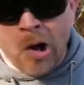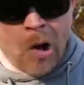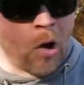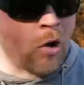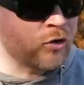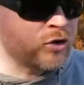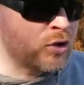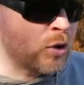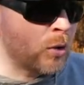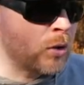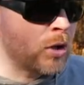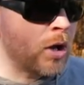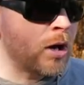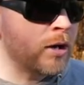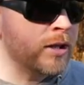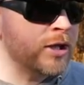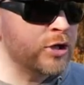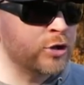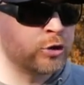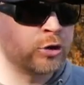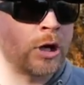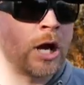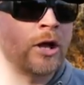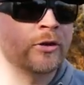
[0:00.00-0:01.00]
Also, a lot of
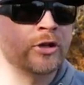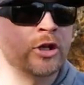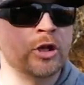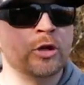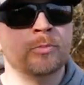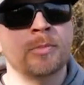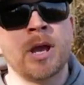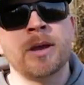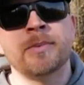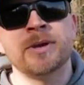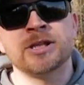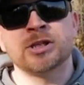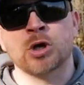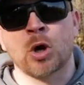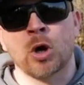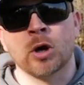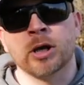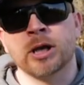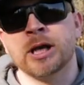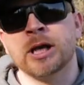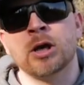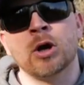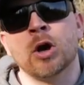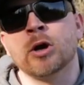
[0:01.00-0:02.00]
these trout that you may be
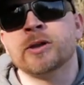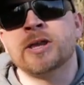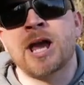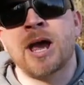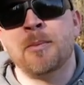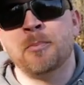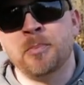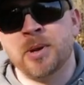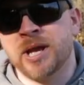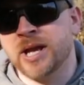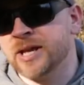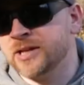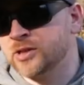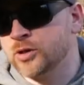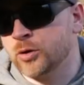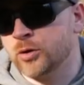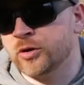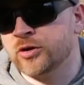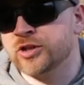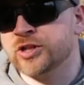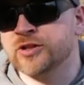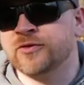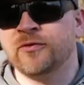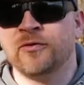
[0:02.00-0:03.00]
targeting aren't that big, so
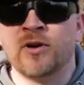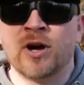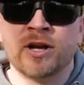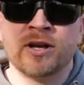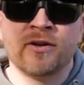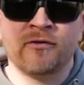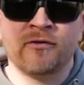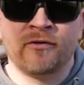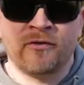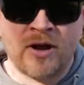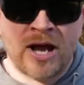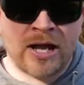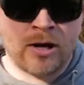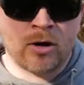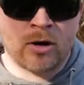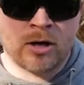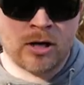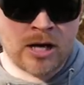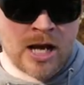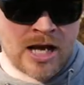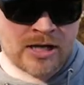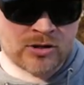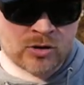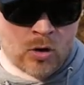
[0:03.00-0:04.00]
they're just fun to fight on a
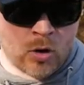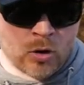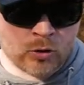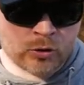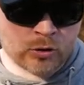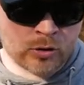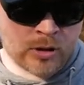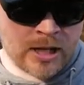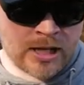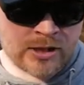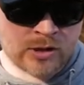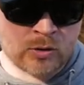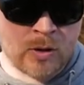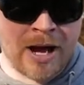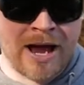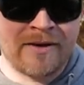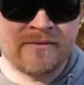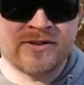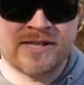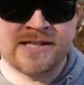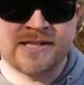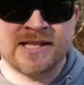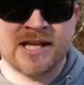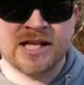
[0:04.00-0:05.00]
nice ultralight. So I have
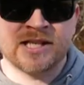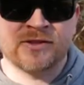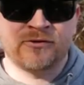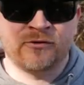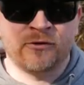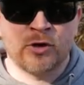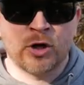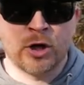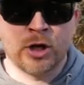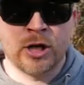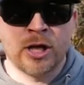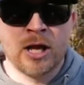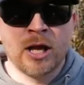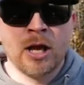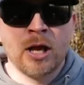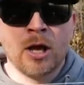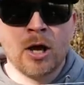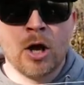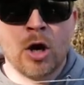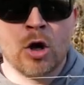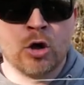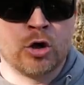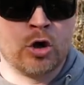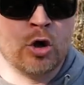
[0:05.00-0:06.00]
a 6-foot
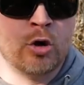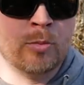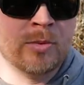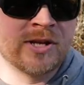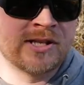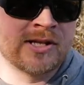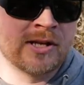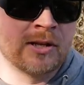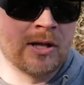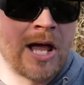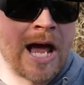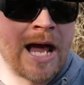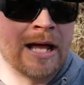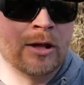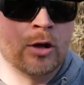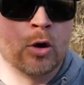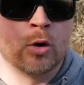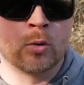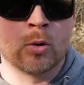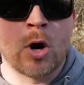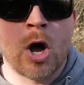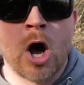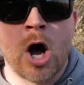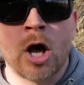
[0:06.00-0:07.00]
Okuma
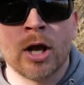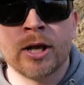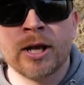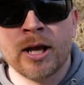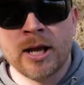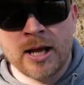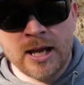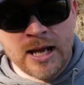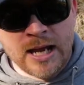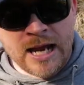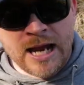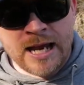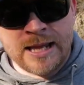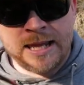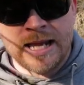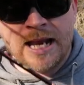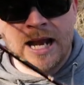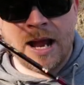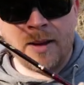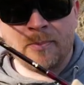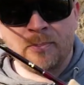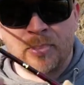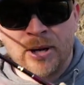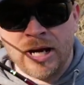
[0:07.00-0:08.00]
Celilo rod, and then
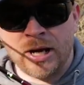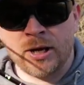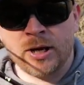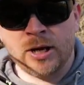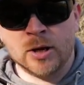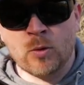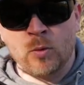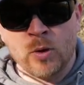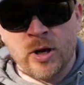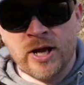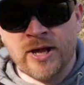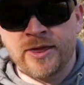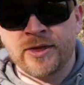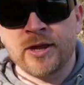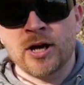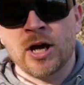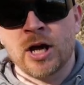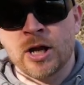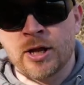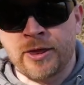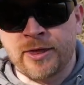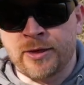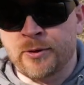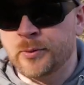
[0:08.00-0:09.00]
I paired it with
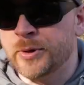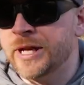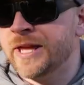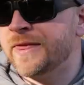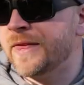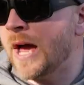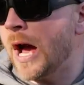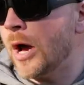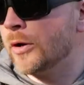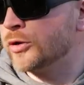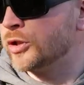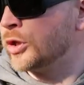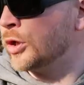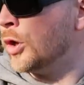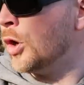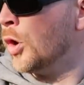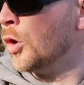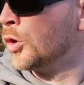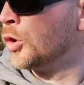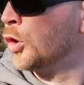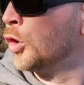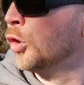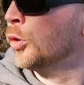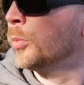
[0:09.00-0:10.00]
a 3000
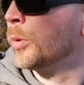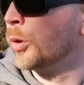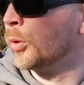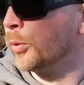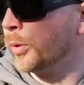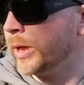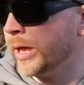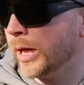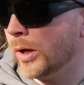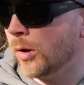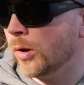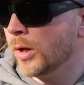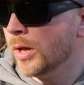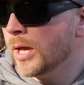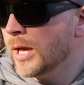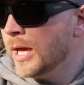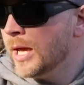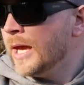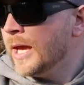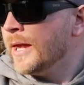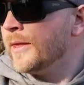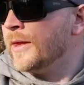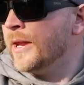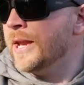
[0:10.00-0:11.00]
Okuma reel.
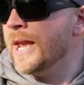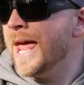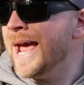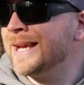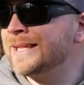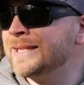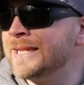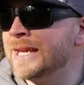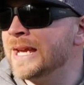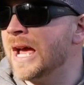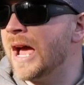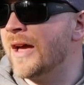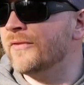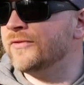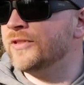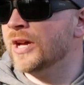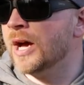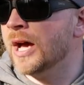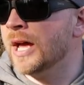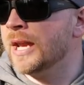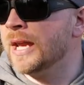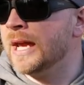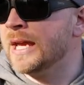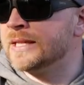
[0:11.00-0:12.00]
The next thing I've
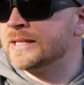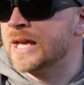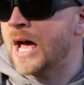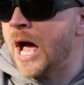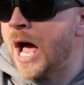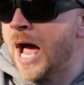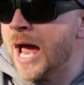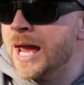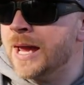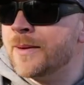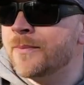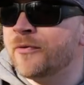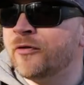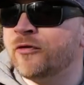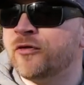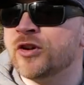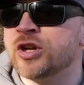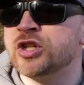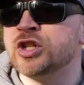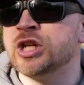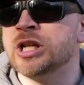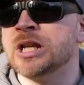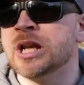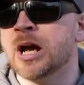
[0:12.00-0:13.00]
done is I am
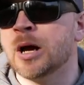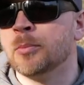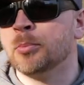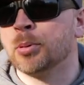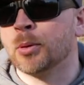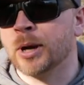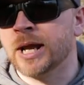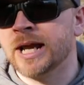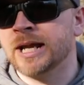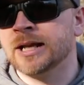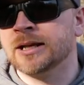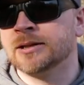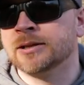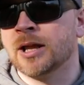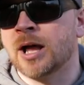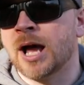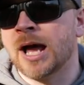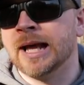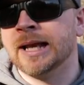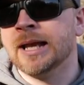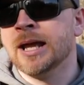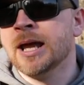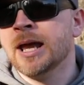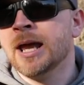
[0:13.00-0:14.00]
fishing a braided
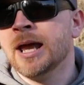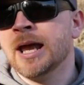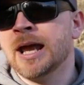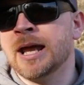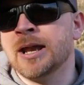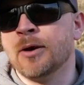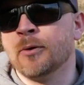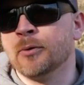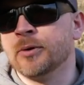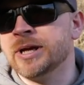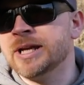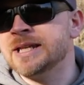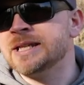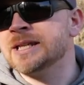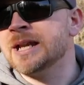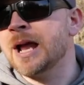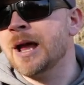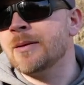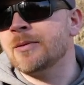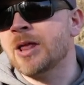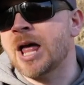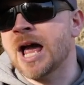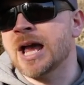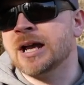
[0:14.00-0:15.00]
line. And a reason
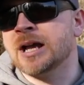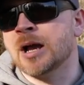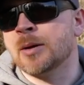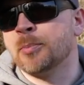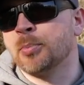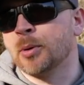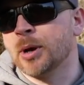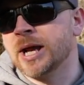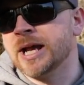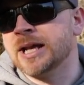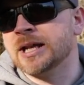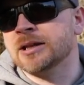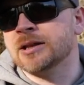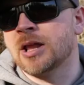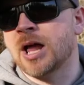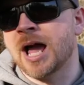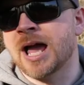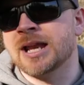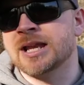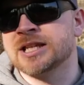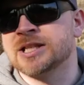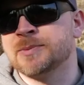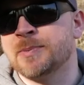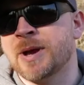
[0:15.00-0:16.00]
I like a braided
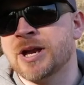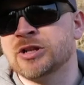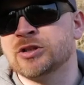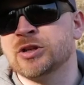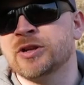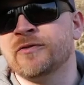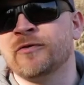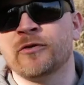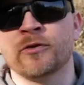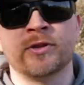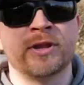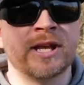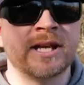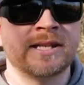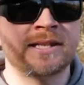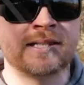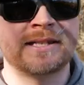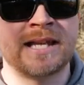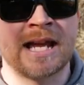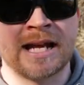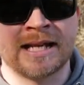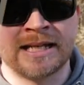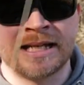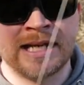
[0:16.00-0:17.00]
line, especially for this
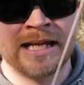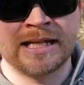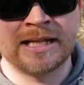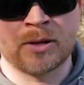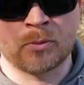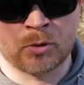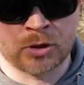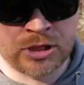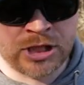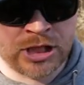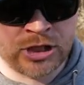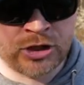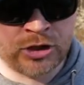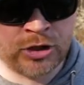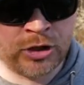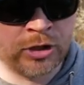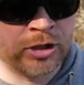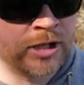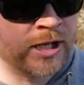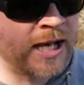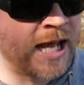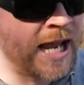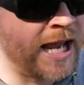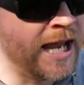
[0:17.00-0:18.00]
technique that we're teaching
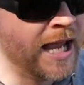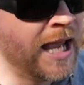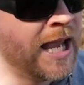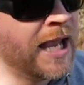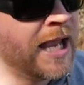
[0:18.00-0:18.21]
you today,